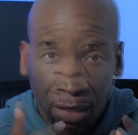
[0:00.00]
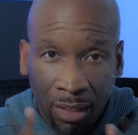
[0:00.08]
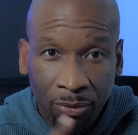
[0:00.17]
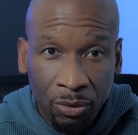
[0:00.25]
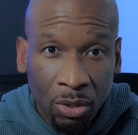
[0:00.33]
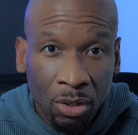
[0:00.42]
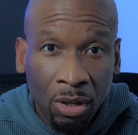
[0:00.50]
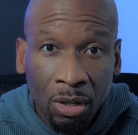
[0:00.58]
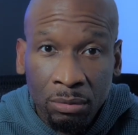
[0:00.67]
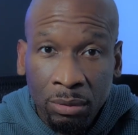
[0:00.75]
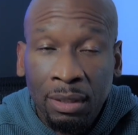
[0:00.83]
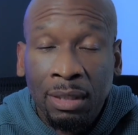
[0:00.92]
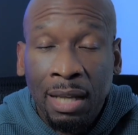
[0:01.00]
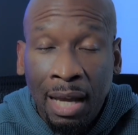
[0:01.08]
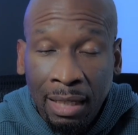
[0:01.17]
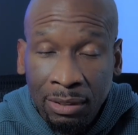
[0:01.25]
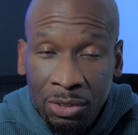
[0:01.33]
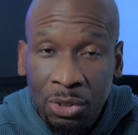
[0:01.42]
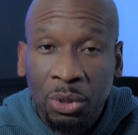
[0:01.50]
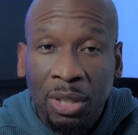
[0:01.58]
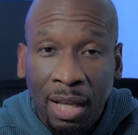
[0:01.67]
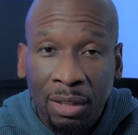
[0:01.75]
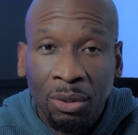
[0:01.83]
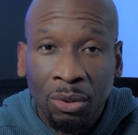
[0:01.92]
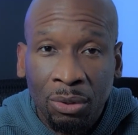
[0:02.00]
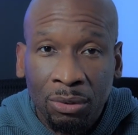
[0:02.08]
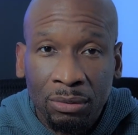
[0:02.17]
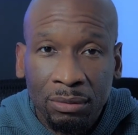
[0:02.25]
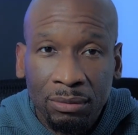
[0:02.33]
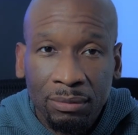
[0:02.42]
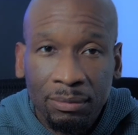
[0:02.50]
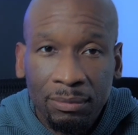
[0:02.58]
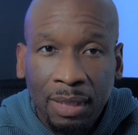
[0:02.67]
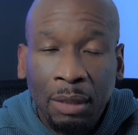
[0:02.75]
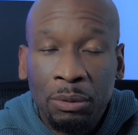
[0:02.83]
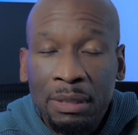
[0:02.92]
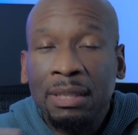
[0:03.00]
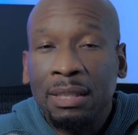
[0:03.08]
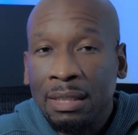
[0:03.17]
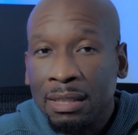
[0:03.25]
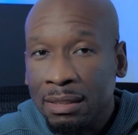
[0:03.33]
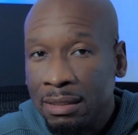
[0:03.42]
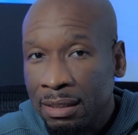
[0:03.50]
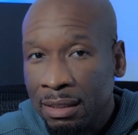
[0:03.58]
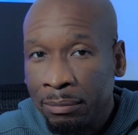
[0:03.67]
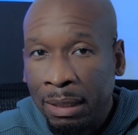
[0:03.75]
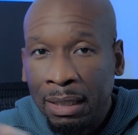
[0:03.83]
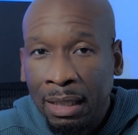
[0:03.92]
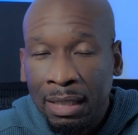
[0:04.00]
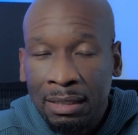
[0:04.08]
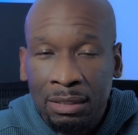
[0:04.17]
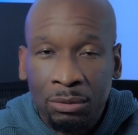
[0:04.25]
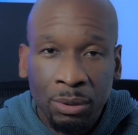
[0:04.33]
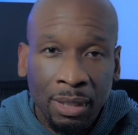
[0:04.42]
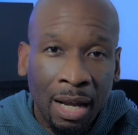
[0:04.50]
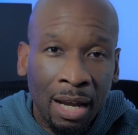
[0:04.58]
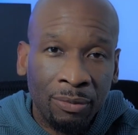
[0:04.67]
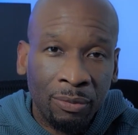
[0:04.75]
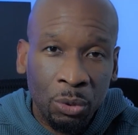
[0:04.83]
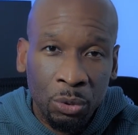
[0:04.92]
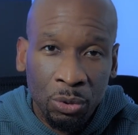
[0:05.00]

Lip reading: if your hardware lasts you that long, and we see this in many cases with iPhone